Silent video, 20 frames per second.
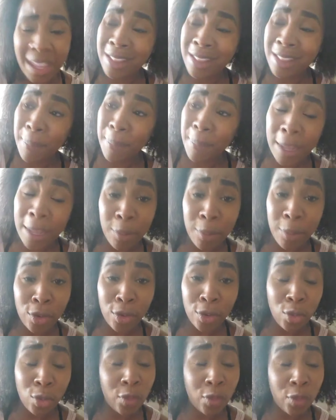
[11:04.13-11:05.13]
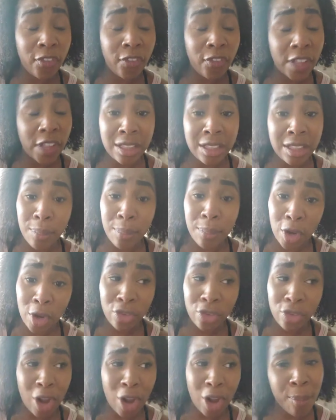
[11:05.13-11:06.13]
And the people who feel it the
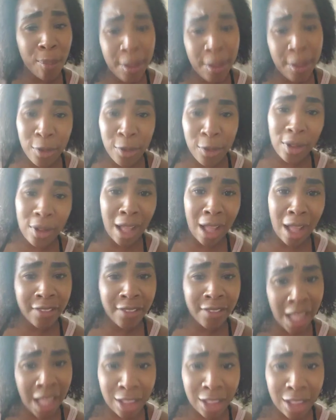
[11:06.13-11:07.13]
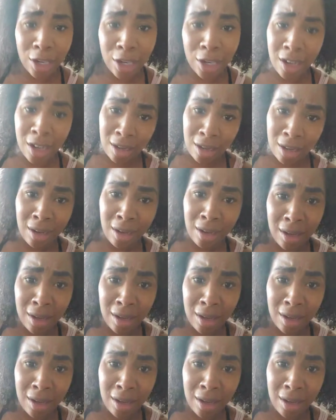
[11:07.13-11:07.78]
most are people of color.